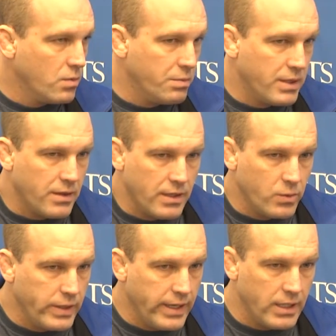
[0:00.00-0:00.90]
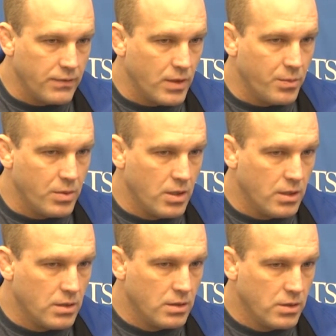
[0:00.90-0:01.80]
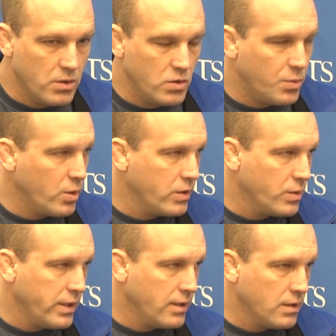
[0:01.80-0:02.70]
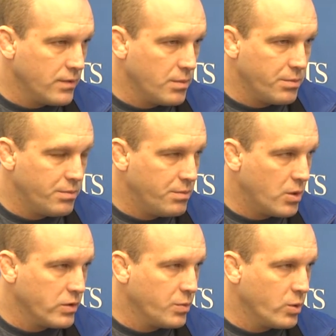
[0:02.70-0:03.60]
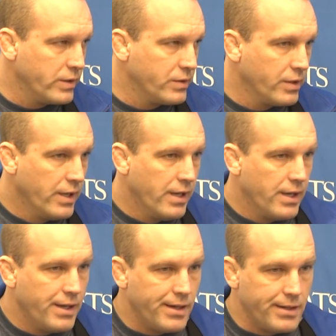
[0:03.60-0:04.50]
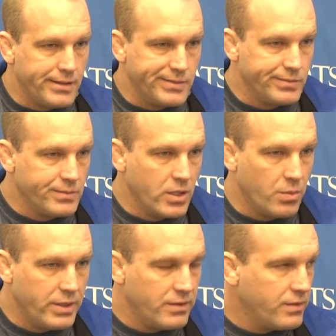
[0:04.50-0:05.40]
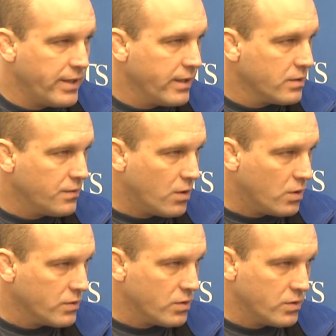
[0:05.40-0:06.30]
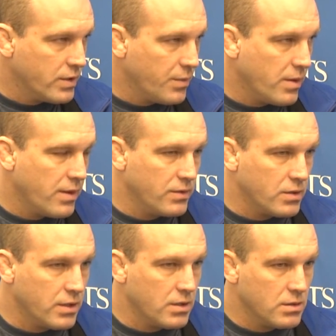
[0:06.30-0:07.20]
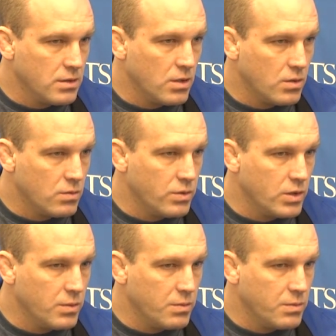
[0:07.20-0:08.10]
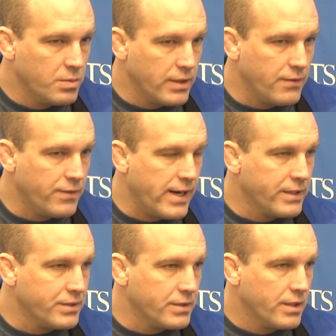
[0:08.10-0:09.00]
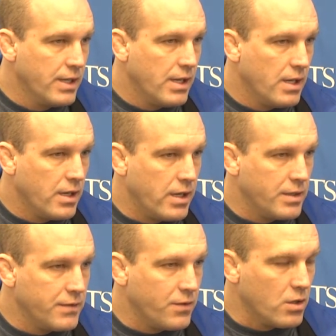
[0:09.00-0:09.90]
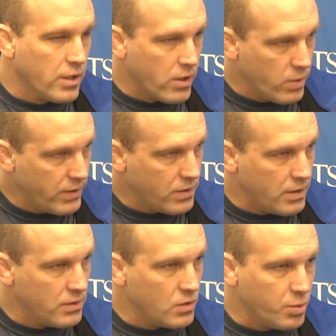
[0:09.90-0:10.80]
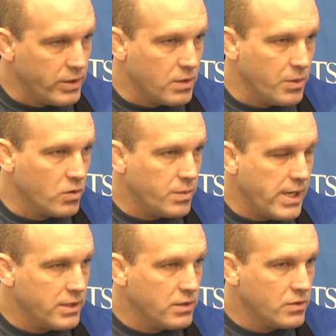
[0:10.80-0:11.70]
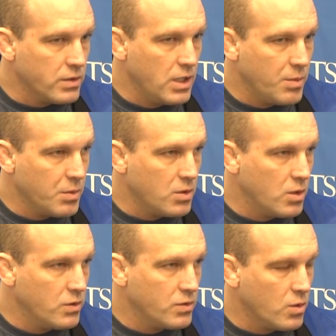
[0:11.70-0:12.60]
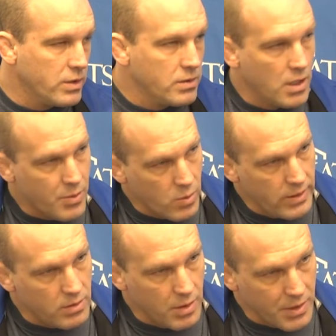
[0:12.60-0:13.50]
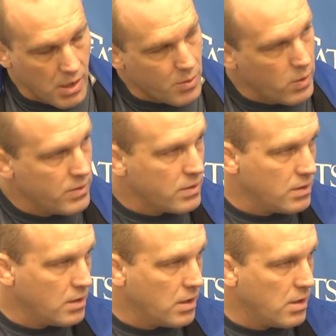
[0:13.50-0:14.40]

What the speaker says: Big thing, we can't give up huge points. We can't give up bonus points. Pins, tacks, falls, those type of things are going to really play a factor. And if our lighter weights can split some of those matches or keep them close going into the upper weights, and maybe the upper weights can